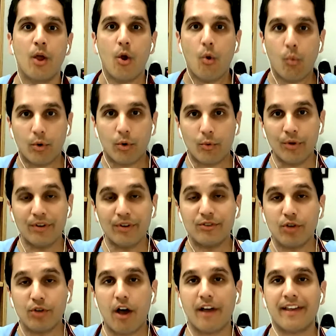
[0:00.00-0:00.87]
What we're
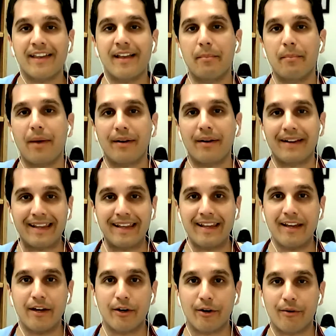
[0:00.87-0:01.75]
talking about
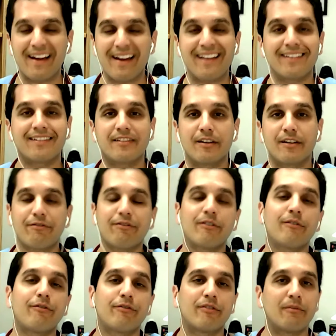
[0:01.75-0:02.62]
here is
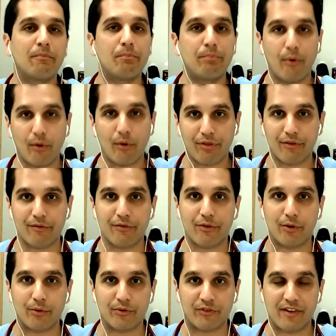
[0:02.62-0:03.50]
different from both of
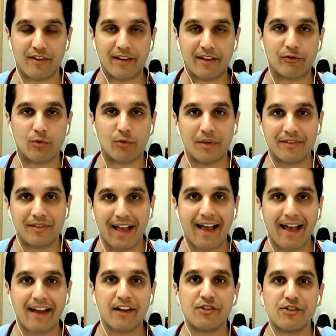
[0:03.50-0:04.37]
those things. So what's
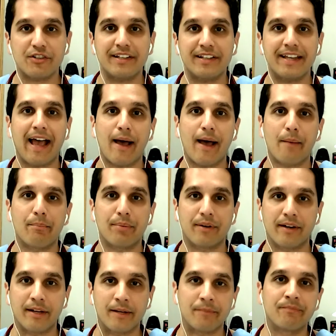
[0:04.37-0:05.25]
actually
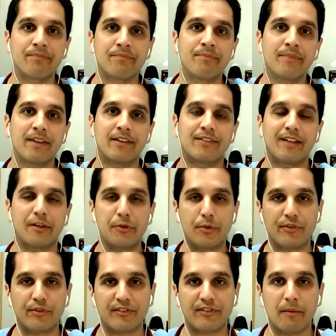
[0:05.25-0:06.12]
happening is that
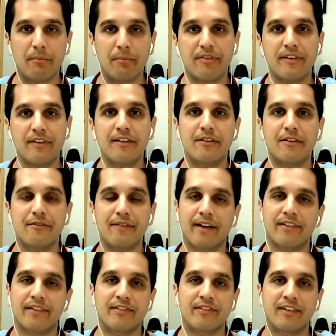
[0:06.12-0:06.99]
there's something in the
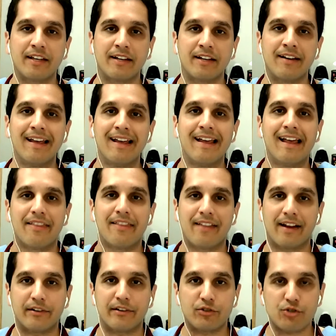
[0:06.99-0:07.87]
vaccine
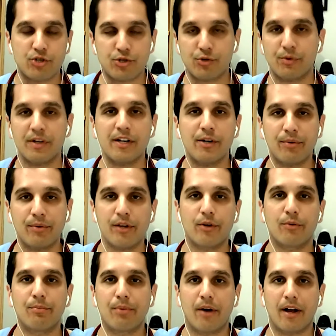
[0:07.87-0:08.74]
that is triggering
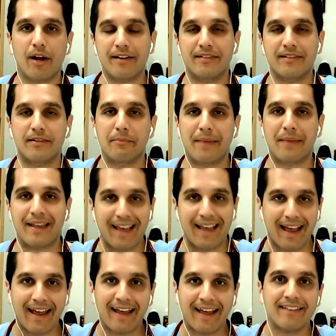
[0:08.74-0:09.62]
your body to make
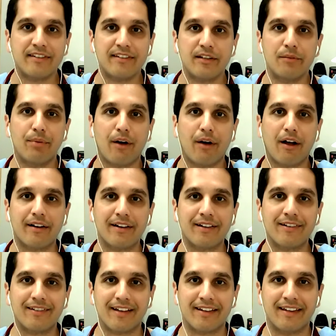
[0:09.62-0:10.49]

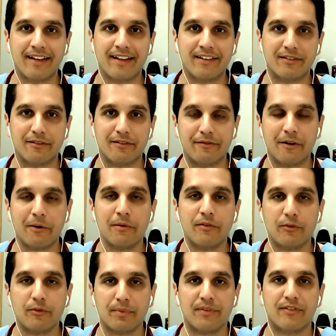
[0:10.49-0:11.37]
antibodies against a very
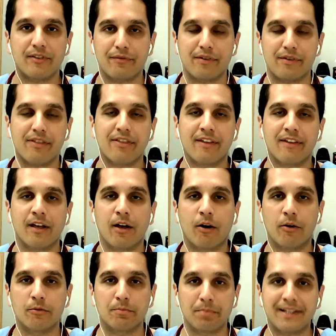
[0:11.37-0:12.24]
specific thing
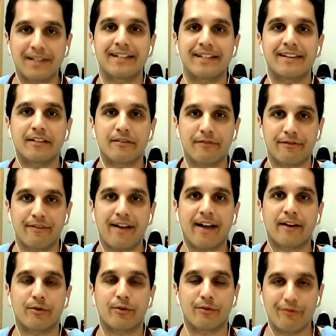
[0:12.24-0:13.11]
called platelet
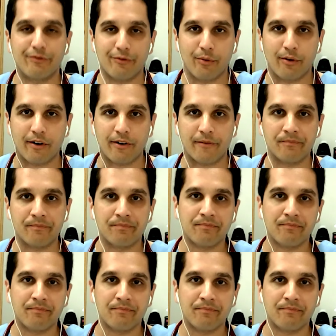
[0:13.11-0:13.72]
factor 4.